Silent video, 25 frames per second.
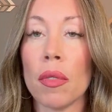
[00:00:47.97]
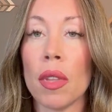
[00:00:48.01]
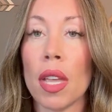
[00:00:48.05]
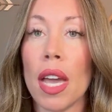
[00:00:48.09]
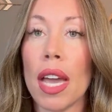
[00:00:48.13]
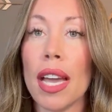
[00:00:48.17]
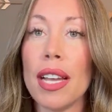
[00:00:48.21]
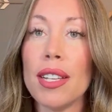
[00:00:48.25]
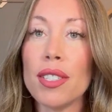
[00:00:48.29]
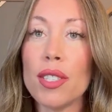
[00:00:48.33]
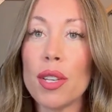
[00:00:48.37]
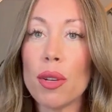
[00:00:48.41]

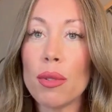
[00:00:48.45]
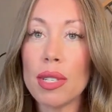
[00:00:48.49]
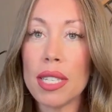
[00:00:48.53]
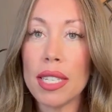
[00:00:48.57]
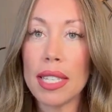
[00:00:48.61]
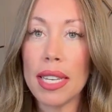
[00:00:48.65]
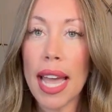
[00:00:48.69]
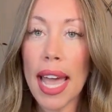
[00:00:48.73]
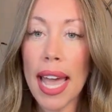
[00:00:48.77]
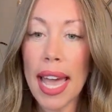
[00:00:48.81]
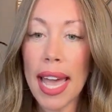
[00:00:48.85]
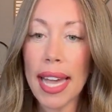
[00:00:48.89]
And so
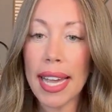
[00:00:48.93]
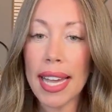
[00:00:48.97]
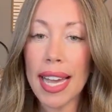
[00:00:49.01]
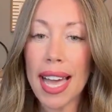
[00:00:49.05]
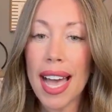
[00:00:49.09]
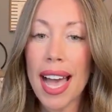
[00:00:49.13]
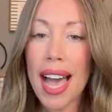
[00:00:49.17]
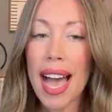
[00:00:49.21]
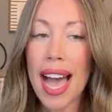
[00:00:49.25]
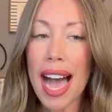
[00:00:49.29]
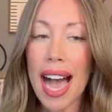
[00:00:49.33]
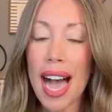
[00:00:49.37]
today,
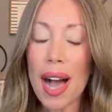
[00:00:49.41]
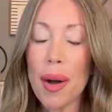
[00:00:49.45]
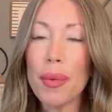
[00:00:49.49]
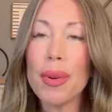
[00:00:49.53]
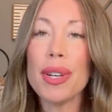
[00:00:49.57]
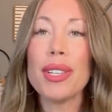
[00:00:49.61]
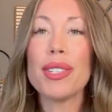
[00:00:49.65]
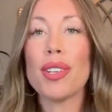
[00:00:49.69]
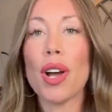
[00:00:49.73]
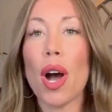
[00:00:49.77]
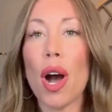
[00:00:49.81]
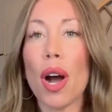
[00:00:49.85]
I want
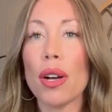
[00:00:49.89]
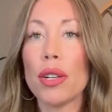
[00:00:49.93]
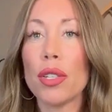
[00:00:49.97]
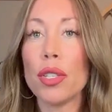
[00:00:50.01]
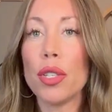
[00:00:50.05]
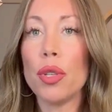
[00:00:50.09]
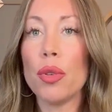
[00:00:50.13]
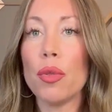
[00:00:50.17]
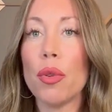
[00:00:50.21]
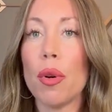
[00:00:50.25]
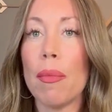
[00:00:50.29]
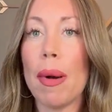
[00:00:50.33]
to talk to
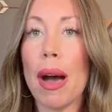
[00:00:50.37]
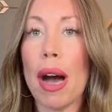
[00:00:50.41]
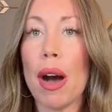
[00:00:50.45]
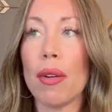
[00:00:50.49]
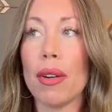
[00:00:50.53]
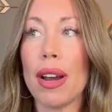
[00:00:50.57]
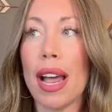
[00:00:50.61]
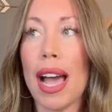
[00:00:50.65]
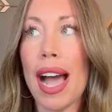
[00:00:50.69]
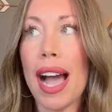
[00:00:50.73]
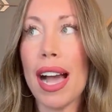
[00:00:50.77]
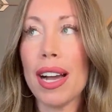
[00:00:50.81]
you
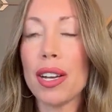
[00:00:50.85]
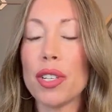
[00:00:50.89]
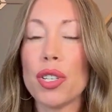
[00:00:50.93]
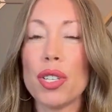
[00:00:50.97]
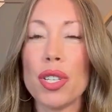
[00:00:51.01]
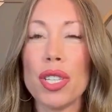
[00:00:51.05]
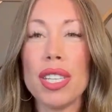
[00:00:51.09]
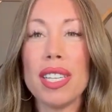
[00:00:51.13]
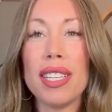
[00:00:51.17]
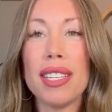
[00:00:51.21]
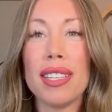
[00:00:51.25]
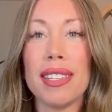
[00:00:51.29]
about
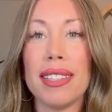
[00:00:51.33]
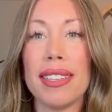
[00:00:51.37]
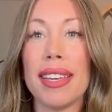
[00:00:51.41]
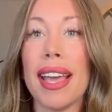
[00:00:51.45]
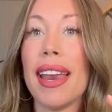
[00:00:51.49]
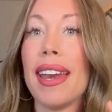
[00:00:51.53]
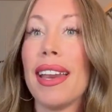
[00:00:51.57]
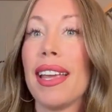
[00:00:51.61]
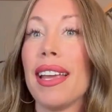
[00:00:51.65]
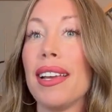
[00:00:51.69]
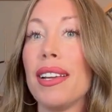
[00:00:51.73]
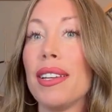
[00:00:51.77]
actually
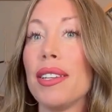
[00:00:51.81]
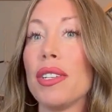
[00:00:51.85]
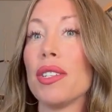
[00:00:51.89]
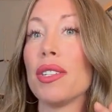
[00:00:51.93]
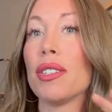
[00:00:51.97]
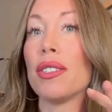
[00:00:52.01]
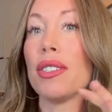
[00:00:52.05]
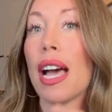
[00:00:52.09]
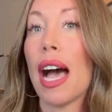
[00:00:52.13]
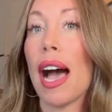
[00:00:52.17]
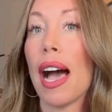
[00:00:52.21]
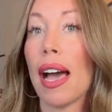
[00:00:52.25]
getting your
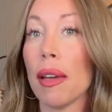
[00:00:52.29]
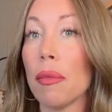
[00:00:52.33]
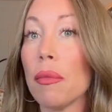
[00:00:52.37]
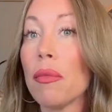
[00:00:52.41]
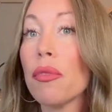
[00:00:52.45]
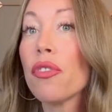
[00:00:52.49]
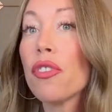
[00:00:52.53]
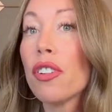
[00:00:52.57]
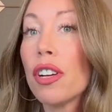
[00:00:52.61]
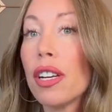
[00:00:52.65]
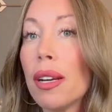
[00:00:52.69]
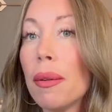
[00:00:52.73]
time
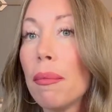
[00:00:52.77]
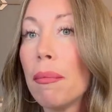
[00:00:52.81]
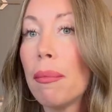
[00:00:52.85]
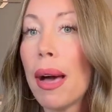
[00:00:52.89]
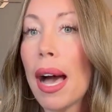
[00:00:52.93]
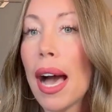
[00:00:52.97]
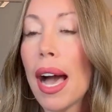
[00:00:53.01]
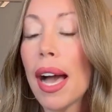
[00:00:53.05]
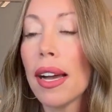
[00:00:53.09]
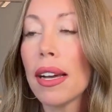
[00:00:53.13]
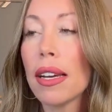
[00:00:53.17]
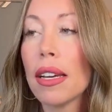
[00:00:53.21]
freedom
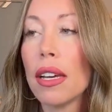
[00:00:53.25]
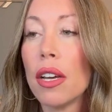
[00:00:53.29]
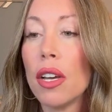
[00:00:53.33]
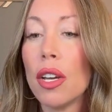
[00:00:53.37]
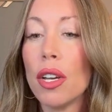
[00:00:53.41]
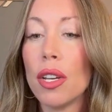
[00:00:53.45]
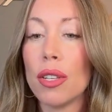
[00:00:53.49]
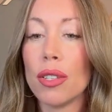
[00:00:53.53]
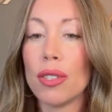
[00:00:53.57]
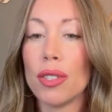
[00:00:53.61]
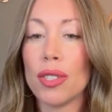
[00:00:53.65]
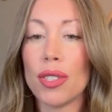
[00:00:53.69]
back
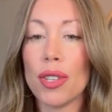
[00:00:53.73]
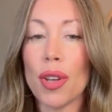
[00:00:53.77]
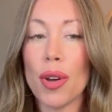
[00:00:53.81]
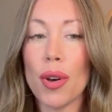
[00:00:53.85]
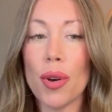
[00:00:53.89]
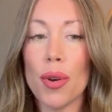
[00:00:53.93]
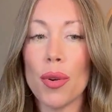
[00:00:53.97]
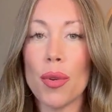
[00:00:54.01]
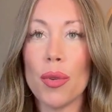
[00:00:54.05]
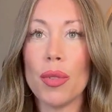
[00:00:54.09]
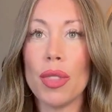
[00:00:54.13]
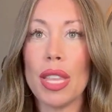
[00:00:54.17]

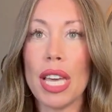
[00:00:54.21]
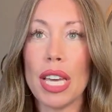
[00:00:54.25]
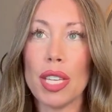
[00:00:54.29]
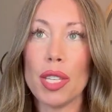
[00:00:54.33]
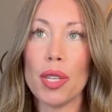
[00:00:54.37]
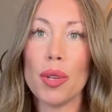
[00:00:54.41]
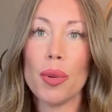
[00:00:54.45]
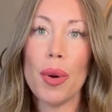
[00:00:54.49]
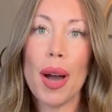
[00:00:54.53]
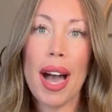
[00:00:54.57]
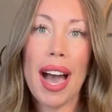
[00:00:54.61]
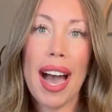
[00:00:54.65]
so that
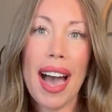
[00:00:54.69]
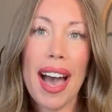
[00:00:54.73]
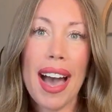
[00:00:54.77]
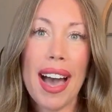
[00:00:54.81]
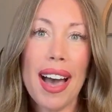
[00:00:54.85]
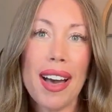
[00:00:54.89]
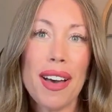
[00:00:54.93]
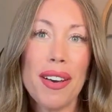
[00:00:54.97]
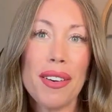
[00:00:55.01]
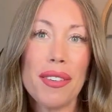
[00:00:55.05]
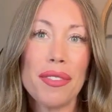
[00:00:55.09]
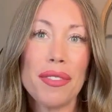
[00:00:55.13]
you
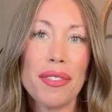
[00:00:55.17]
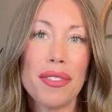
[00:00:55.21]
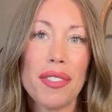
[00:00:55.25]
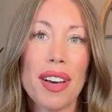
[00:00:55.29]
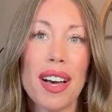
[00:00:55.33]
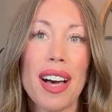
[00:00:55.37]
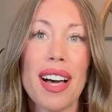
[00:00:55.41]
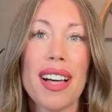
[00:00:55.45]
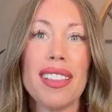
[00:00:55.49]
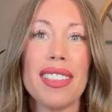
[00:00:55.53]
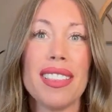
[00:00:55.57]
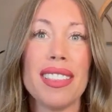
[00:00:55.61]
have
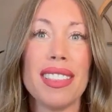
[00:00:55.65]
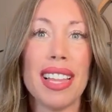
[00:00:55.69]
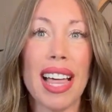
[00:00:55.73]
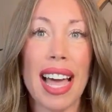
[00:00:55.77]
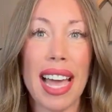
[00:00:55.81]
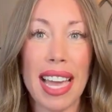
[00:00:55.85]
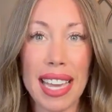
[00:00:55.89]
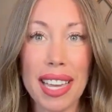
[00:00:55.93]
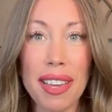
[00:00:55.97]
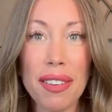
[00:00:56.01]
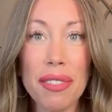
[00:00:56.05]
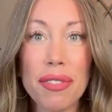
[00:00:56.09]
a
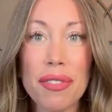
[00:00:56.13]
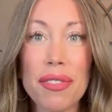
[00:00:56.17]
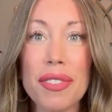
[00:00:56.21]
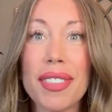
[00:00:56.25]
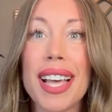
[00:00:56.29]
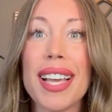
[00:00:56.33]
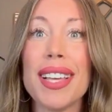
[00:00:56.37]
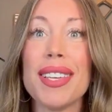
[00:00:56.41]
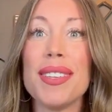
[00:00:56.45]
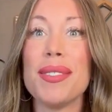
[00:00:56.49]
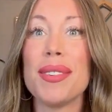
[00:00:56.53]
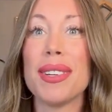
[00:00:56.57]
life
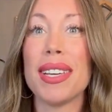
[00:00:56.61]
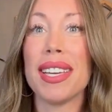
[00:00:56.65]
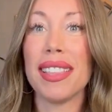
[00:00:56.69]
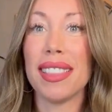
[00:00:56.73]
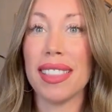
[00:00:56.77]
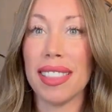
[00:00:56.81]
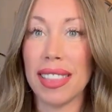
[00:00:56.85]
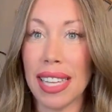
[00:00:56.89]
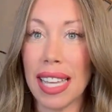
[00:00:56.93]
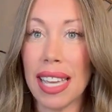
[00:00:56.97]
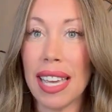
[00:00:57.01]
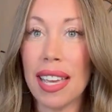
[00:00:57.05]
that you
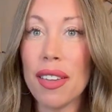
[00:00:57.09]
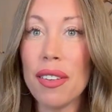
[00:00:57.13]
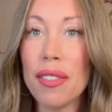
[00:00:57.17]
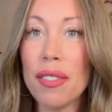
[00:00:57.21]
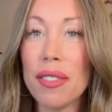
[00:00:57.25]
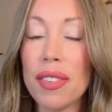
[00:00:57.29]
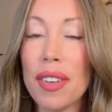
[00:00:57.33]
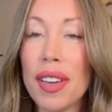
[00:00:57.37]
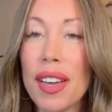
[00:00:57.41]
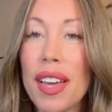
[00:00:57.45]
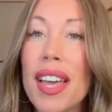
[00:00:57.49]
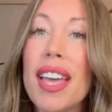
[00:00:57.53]
can
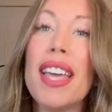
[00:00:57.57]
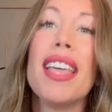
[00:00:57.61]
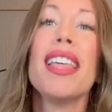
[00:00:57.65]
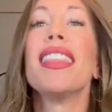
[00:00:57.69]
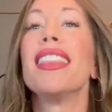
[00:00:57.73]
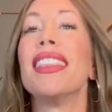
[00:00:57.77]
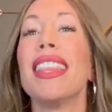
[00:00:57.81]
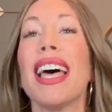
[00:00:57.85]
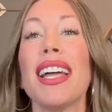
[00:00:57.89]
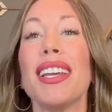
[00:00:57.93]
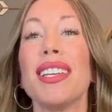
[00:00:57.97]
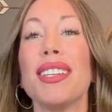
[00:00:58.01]
live,
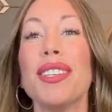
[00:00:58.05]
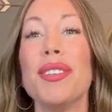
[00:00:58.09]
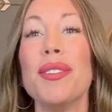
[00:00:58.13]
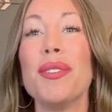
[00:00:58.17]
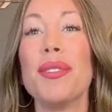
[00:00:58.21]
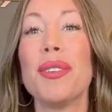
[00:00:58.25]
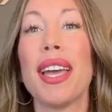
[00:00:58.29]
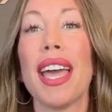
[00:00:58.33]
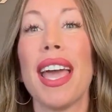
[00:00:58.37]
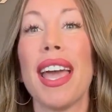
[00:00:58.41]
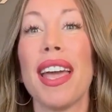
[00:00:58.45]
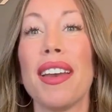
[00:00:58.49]
that you
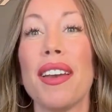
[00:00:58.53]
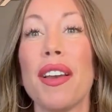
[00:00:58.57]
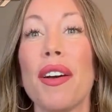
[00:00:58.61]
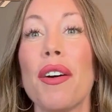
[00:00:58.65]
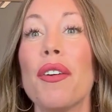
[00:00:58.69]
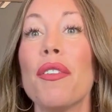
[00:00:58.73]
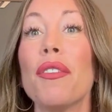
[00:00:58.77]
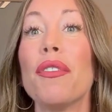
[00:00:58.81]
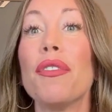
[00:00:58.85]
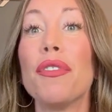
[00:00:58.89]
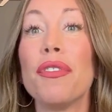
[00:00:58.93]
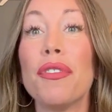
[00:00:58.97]
can
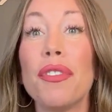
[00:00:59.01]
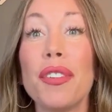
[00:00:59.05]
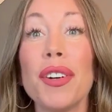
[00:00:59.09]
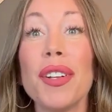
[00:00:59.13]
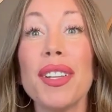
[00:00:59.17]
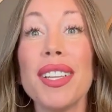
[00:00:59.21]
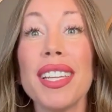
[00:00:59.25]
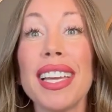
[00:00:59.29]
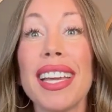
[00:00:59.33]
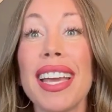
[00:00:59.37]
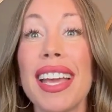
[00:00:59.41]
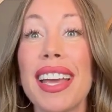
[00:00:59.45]

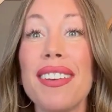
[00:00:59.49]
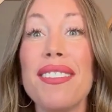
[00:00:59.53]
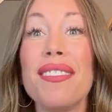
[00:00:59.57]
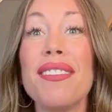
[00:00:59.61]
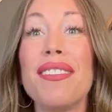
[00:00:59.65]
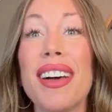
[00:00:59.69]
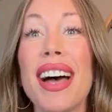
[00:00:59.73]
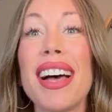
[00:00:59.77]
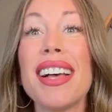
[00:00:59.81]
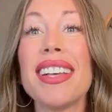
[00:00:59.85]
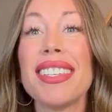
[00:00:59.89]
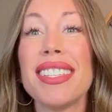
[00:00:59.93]
fully
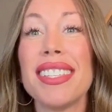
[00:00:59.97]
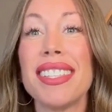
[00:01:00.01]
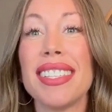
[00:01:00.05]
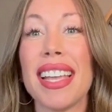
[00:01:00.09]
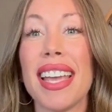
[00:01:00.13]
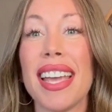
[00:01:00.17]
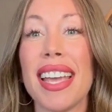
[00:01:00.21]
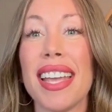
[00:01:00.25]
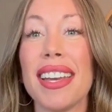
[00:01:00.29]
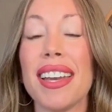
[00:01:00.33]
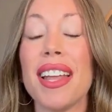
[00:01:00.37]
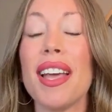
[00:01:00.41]
invest
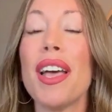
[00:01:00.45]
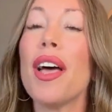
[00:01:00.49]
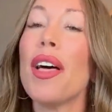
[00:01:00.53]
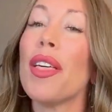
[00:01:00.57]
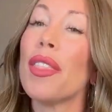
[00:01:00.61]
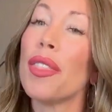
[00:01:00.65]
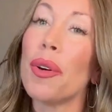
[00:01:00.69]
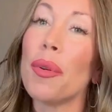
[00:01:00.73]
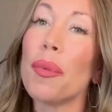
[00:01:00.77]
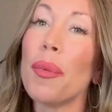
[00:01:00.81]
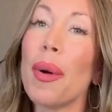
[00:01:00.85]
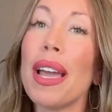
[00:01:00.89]
in
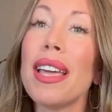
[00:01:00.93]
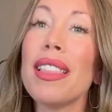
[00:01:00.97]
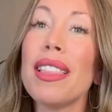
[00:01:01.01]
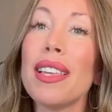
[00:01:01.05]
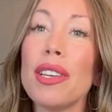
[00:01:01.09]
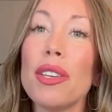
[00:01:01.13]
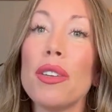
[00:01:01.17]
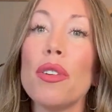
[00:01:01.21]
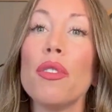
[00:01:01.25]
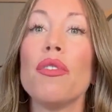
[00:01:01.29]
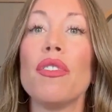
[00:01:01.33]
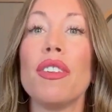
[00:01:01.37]
the way that
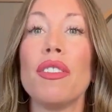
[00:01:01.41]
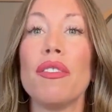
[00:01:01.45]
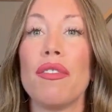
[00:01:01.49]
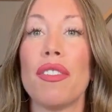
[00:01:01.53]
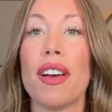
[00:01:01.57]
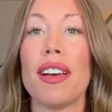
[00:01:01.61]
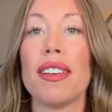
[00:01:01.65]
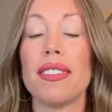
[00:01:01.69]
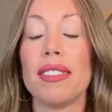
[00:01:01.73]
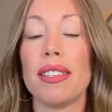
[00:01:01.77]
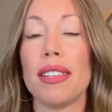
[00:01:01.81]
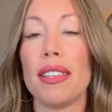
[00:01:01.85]
you've
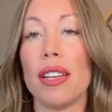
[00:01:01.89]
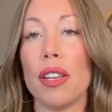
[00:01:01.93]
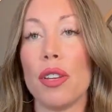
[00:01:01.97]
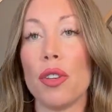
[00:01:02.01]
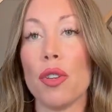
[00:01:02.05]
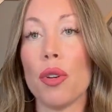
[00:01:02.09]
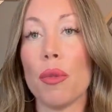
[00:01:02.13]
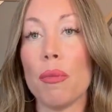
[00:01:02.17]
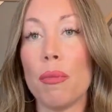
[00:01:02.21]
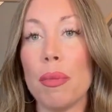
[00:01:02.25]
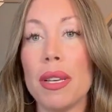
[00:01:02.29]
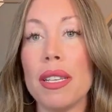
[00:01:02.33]
invested in
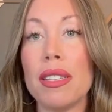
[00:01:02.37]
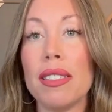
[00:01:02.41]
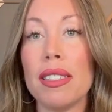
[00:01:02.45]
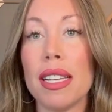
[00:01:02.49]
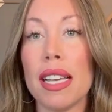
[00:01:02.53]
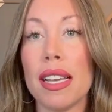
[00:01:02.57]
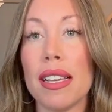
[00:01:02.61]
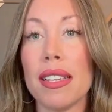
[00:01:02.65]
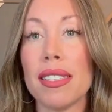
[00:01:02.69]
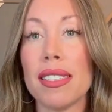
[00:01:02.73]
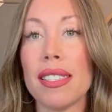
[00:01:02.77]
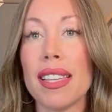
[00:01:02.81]
your
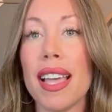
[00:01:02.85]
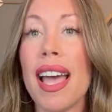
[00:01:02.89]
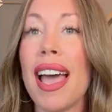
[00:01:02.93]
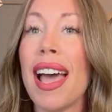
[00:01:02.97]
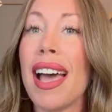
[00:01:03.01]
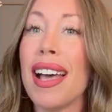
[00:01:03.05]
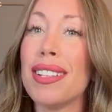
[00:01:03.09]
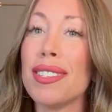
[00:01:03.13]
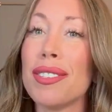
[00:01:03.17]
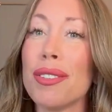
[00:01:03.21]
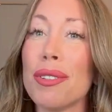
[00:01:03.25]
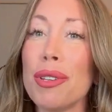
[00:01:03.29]
business,
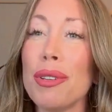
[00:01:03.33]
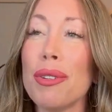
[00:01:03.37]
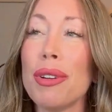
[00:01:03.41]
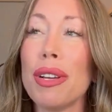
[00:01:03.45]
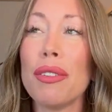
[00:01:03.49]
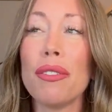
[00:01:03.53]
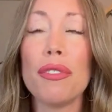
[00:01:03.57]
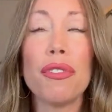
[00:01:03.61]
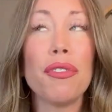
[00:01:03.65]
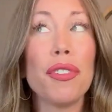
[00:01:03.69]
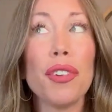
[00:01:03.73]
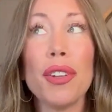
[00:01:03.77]
and so you can
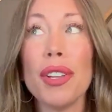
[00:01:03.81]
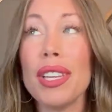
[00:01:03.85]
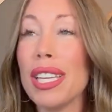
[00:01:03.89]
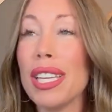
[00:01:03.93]
fully